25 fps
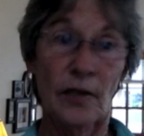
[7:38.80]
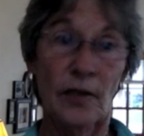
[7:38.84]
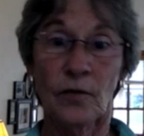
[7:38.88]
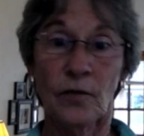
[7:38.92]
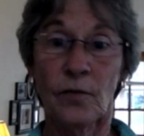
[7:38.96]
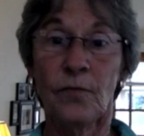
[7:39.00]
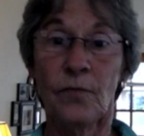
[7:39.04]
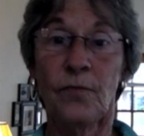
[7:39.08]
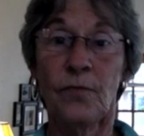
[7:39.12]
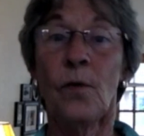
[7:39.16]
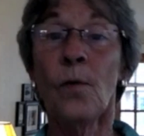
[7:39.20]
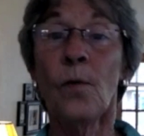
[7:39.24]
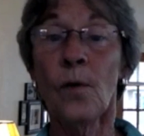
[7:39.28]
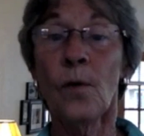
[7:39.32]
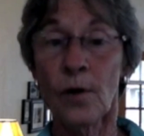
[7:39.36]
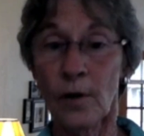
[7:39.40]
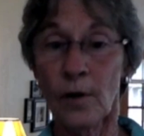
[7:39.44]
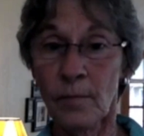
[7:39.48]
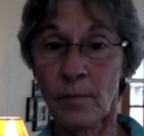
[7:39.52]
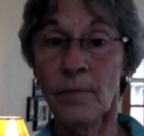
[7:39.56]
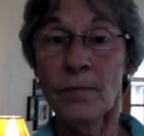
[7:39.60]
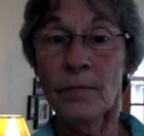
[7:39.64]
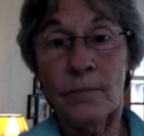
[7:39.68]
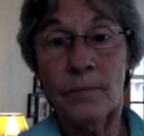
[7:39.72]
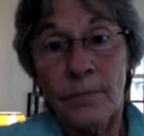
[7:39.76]
a
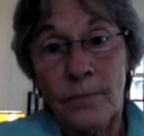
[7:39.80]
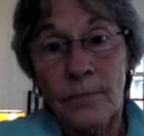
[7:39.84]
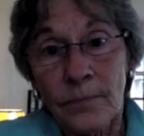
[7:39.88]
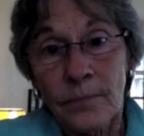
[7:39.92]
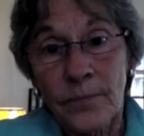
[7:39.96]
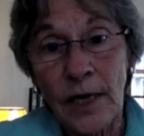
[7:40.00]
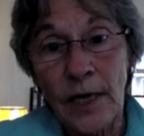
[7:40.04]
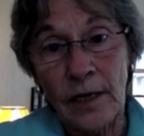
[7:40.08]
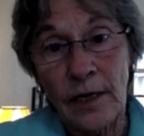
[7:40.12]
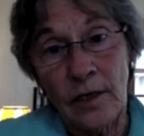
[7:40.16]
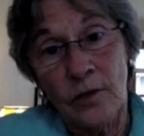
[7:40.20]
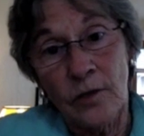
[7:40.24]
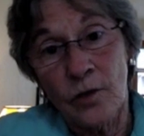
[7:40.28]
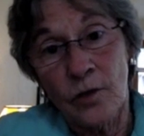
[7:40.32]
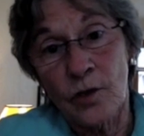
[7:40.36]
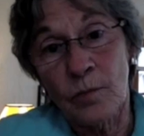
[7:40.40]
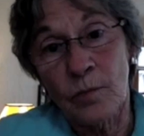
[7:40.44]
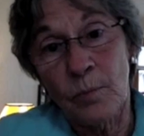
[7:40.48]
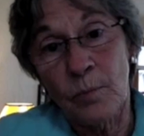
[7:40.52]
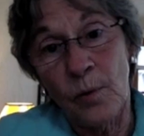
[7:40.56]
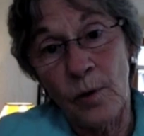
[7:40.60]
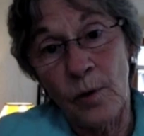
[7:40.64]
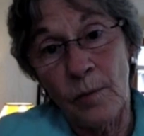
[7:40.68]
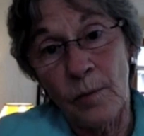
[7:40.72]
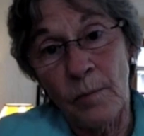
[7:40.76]
form that can
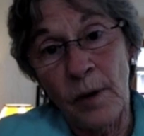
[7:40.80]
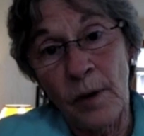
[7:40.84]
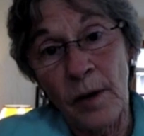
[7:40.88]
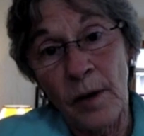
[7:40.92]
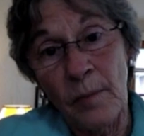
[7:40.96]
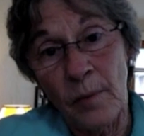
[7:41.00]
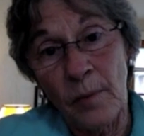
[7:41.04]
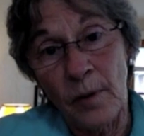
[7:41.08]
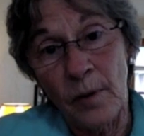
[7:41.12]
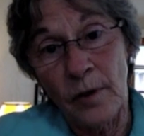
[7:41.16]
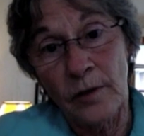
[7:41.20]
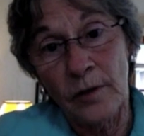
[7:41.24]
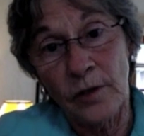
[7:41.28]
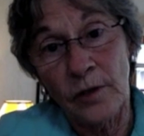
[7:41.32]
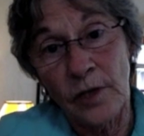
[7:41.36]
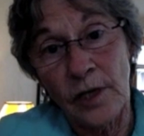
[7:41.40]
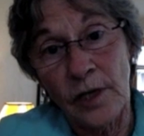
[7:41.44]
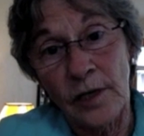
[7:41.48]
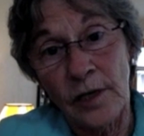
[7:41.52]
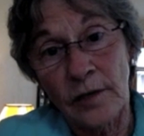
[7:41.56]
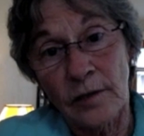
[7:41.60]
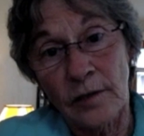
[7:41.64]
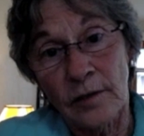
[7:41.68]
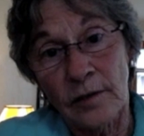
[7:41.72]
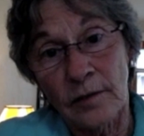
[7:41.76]
support my
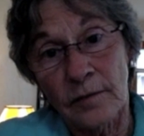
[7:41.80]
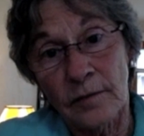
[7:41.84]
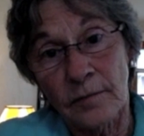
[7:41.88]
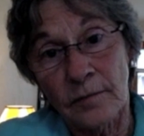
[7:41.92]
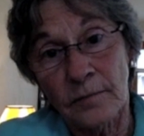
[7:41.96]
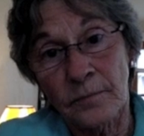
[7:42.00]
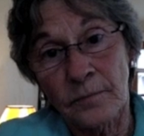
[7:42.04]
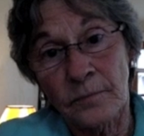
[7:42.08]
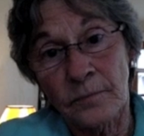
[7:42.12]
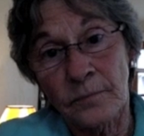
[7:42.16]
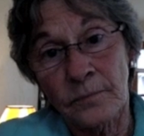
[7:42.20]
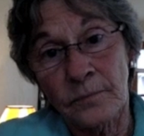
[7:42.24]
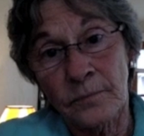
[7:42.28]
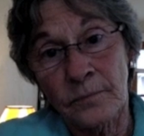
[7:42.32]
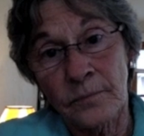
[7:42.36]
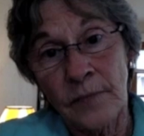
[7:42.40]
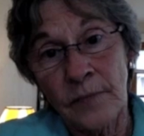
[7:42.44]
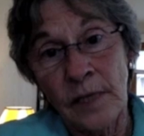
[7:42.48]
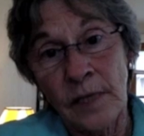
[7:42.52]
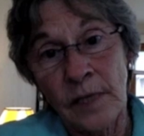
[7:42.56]
project. Mm.